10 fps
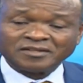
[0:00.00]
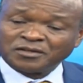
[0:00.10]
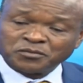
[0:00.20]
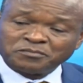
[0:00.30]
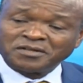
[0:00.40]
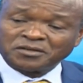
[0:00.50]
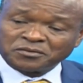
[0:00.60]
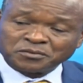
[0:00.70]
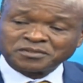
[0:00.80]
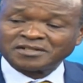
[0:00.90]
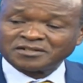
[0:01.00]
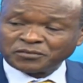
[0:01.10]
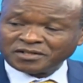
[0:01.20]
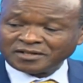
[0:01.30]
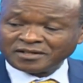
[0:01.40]
there will be a loser and
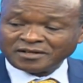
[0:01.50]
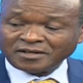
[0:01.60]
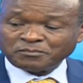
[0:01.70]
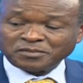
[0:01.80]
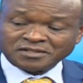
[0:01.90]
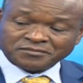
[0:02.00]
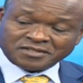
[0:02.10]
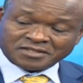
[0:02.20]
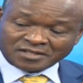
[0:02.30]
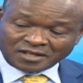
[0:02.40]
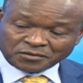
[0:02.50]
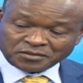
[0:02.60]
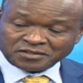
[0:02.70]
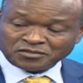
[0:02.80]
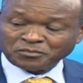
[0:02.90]
a winner, but if it's
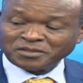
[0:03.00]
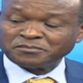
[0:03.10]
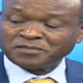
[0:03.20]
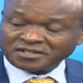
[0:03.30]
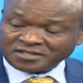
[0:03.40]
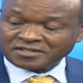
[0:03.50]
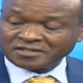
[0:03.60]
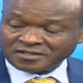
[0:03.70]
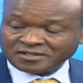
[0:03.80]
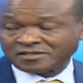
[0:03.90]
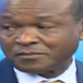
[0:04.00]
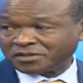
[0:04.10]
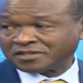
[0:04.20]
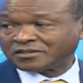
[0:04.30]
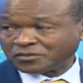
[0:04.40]
out, normally mediation is a
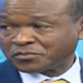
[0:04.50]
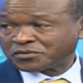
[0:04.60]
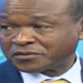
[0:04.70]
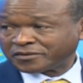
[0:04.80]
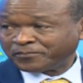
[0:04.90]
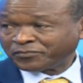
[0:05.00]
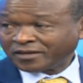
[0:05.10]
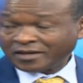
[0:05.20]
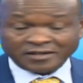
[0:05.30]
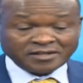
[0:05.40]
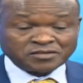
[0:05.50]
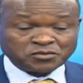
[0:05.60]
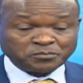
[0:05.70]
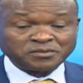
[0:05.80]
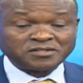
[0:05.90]
better option. And
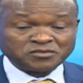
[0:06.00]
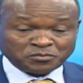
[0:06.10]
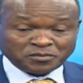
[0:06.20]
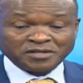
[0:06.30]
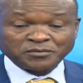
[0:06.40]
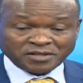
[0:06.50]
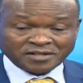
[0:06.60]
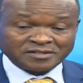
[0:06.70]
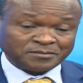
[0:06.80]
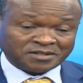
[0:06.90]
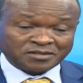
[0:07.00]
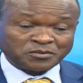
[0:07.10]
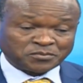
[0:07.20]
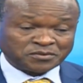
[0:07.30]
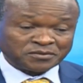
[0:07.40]
let's hope that Somalia will accept
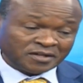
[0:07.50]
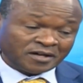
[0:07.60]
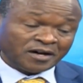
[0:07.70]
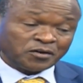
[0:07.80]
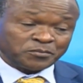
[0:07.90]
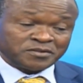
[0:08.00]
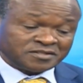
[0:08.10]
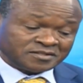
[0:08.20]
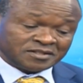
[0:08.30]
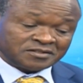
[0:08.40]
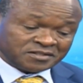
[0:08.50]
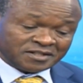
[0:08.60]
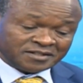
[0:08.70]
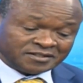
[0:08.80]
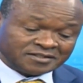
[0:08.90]
that option. I hope this is the
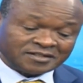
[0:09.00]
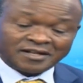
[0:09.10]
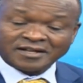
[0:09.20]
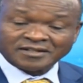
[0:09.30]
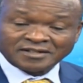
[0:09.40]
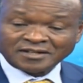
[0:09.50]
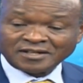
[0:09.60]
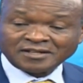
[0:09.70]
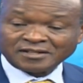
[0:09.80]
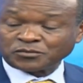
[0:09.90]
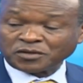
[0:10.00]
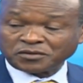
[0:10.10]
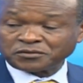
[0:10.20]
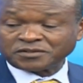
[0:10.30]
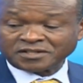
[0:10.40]
trend, this is the line that we're
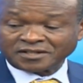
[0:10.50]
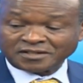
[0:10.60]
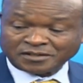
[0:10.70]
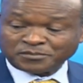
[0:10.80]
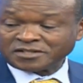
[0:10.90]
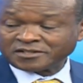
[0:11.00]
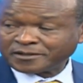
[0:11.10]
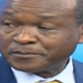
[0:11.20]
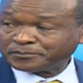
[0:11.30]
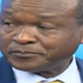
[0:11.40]
going to take in the meantime.